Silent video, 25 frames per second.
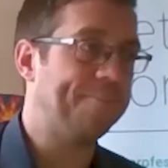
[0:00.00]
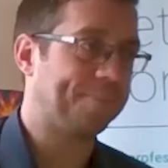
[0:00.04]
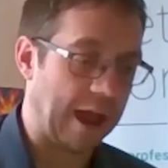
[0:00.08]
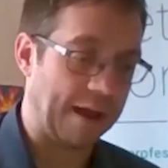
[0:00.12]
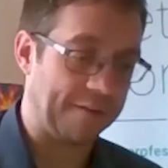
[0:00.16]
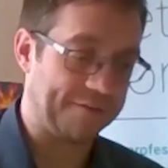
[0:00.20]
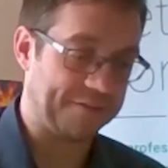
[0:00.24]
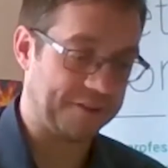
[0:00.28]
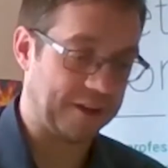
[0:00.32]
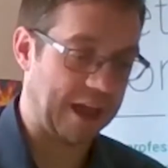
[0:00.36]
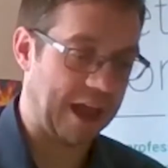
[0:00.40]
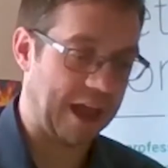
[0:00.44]

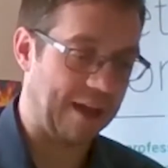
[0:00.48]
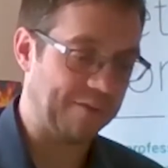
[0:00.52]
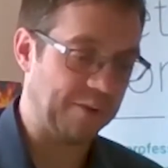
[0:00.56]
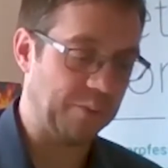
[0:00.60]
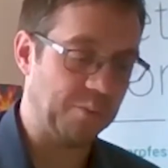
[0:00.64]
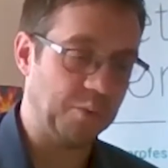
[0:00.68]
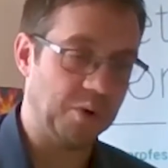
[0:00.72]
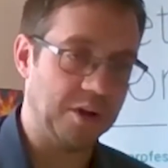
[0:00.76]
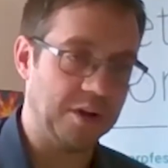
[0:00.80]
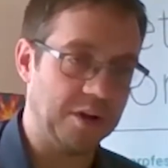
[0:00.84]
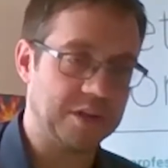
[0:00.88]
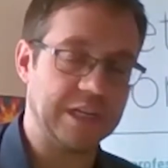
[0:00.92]
After having
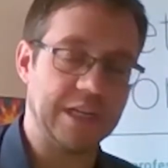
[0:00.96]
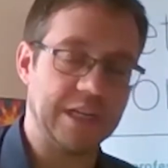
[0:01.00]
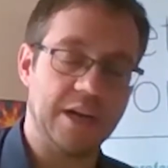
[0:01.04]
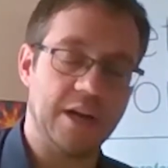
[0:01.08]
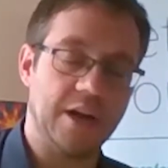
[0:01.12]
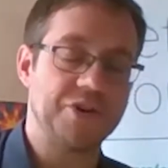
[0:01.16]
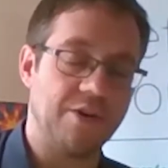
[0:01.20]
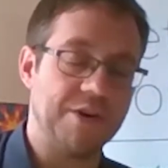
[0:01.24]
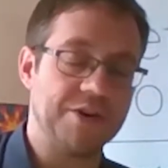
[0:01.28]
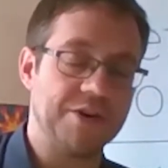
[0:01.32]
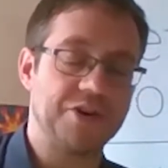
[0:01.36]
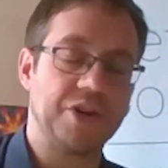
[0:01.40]
worked in
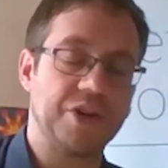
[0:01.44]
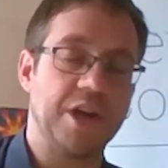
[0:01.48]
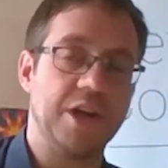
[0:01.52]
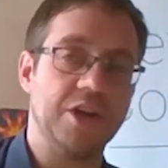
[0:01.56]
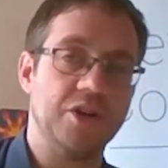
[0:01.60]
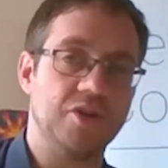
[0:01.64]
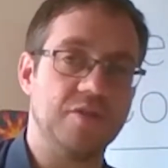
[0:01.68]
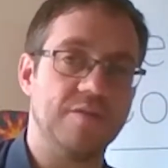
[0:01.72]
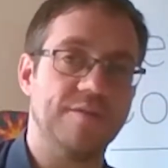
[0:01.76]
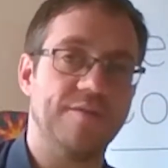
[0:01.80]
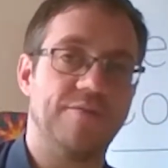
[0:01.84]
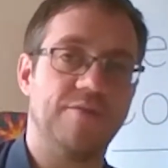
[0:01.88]
higher
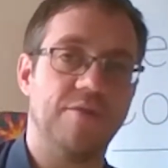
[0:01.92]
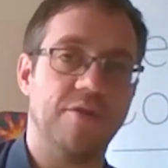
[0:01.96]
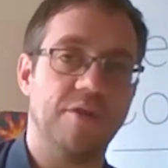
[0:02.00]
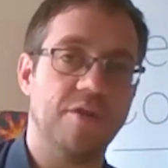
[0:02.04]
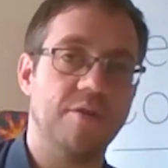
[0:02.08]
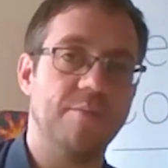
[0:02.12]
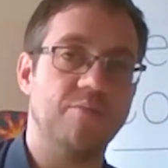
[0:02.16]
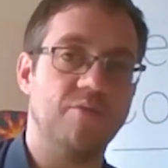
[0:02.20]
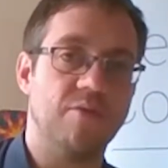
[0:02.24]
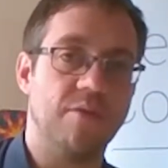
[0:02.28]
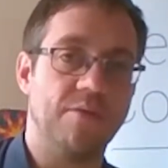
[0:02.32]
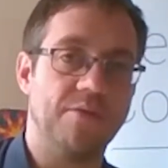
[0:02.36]
education for a
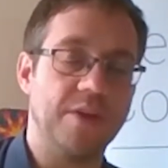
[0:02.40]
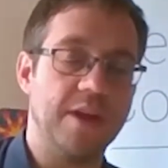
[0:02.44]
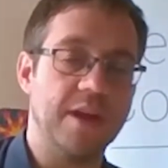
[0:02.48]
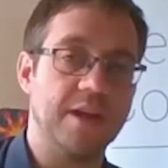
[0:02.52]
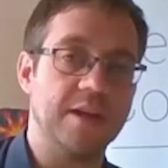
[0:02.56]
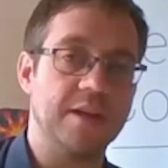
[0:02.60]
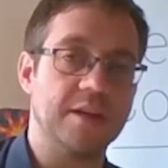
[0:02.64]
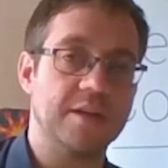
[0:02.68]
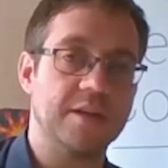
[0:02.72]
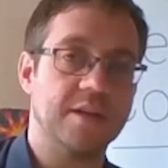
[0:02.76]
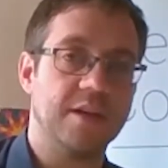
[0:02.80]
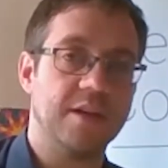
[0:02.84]
number of
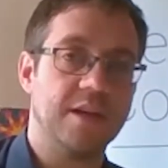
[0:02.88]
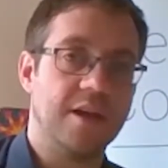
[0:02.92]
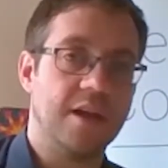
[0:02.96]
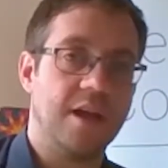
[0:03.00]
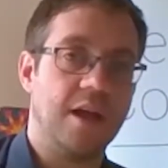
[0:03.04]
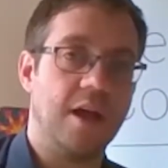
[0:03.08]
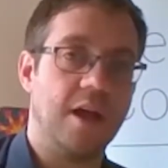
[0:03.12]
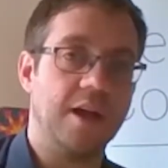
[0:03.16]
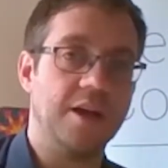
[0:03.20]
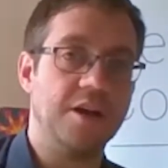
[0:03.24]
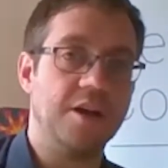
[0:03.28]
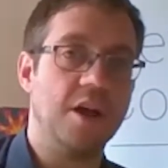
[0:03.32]
years,
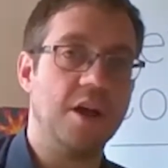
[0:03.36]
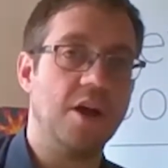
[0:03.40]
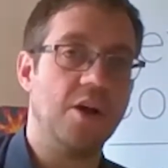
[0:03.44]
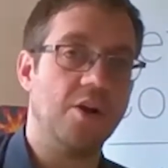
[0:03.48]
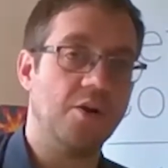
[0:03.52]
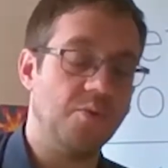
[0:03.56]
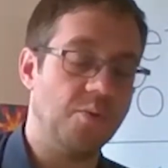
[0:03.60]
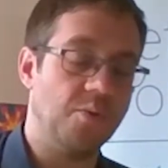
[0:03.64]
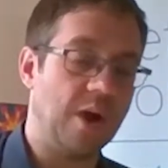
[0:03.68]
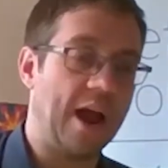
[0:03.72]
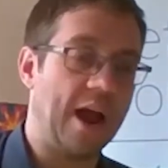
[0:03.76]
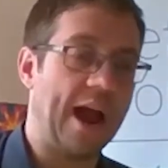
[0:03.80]
I
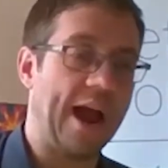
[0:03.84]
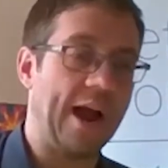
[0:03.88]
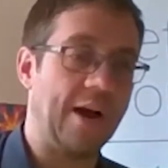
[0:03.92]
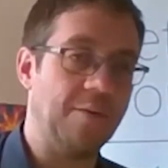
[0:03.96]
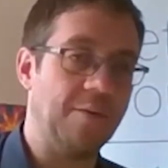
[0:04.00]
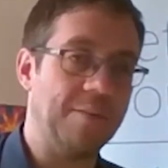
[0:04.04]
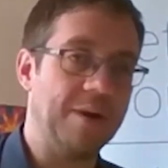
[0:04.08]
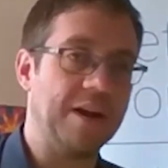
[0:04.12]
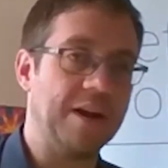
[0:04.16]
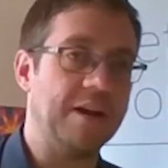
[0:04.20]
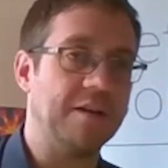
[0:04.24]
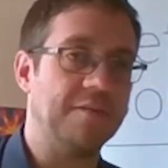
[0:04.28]
know how
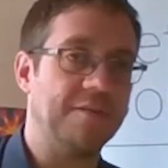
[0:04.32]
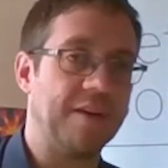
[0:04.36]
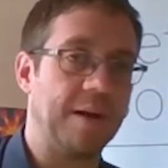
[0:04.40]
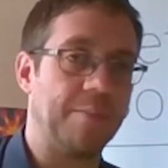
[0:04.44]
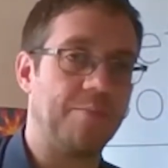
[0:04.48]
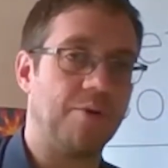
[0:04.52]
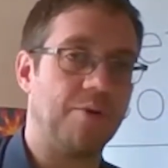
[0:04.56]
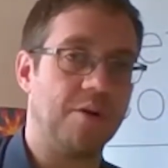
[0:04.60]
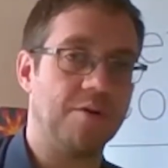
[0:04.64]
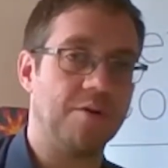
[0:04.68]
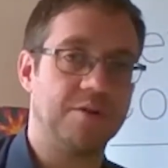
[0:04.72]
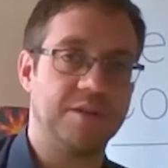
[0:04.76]
many of our
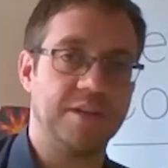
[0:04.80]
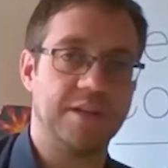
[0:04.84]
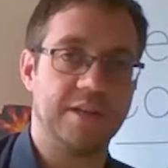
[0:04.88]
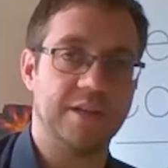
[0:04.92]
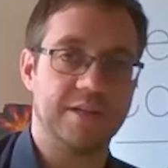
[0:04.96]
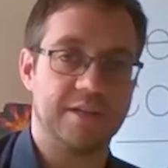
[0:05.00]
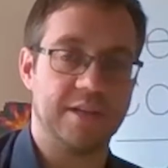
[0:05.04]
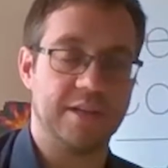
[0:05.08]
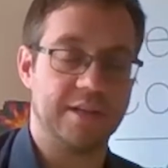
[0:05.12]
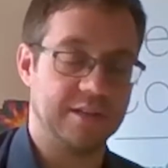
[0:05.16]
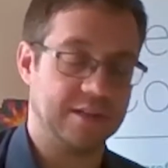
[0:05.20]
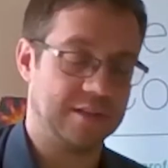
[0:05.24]

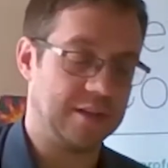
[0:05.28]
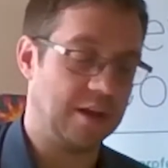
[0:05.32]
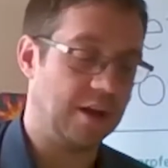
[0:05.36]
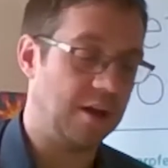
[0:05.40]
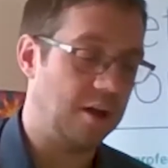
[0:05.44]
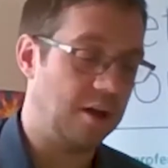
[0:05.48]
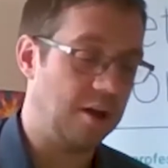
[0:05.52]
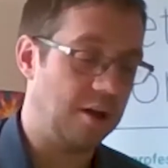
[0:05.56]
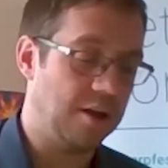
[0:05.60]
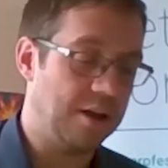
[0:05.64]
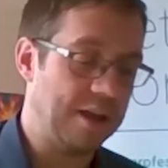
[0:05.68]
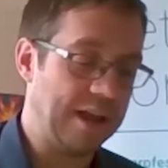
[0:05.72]
processes
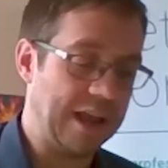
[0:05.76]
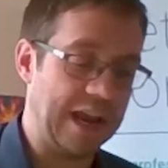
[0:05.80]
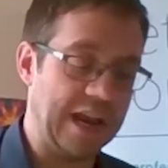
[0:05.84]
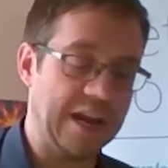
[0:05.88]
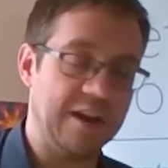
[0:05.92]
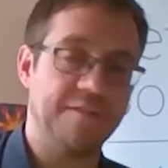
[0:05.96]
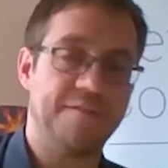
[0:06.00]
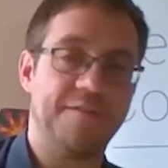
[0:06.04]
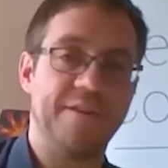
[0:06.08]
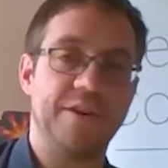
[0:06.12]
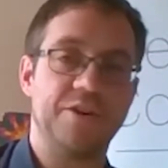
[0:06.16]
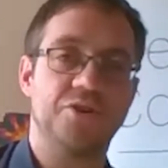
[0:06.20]
are
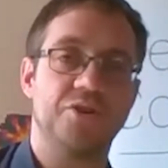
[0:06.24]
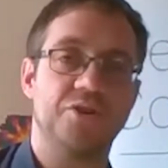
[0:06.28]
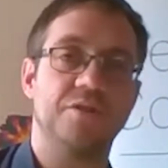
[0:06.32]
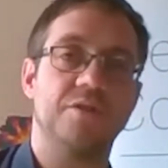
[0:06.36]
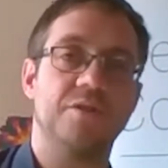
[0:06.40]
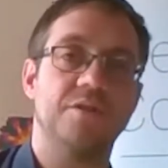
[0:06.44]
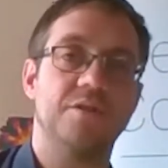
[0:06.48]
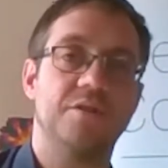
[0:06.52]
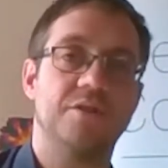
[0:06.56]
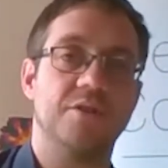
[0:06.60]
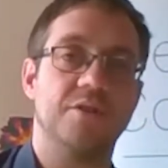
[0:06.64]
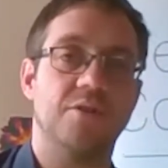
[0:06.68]

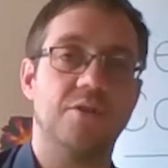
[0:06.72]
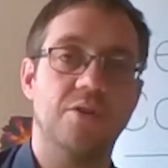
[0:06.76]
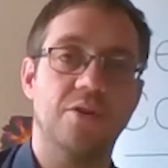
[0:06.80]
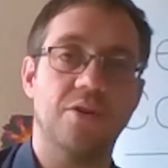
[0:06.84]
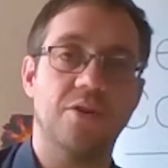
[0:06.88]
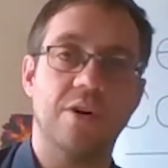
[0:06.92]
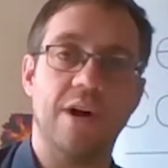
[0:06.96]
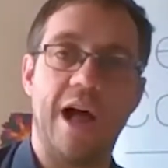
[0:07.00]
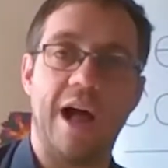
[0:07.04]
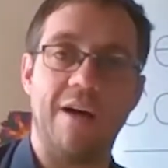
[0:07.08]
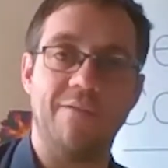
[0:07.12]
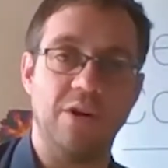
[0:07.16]
inefficient
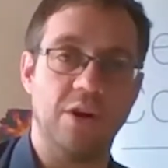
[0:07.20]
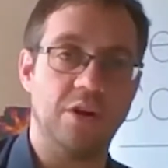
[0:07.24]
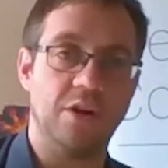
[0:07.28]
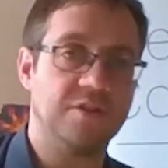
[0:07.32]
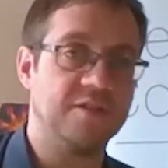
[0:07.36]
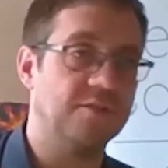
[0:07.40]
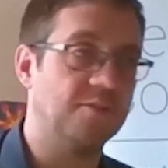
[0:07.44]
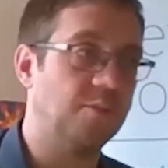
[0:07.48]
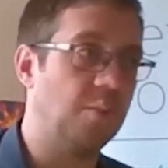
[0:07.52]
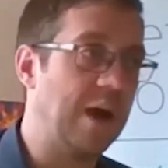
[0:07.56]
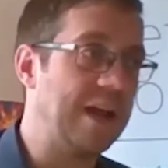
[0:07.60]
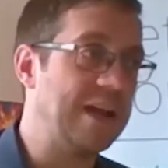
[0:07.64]
or have a lot
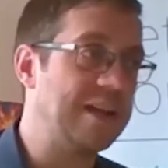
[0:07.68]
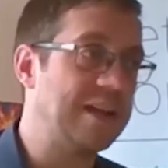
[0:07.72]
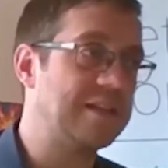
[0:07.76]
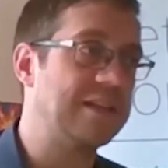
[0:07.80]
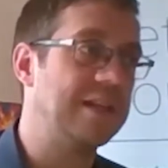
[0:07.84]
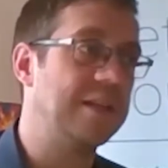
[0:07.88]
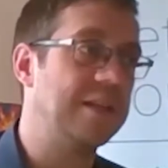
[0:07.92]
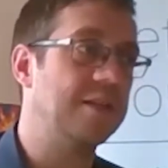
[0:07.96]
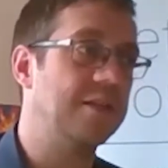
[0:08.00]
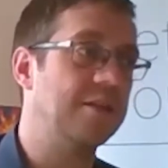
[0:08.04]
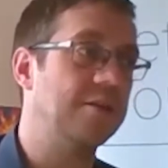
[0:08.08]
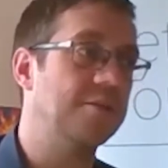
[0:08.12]
of waste
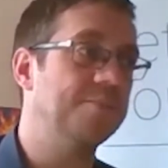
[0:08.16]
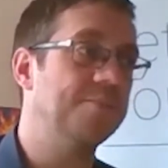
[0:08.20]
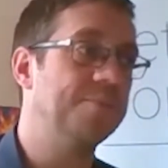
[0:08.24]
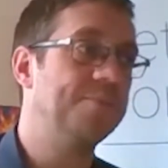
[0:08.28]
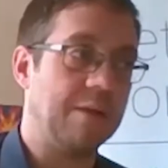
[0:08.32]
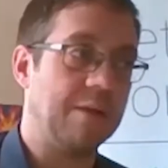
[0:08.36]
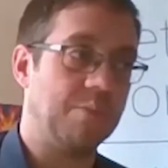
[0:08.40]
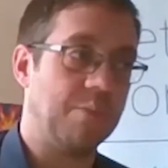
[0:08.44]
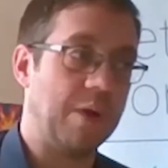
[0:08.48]
in them.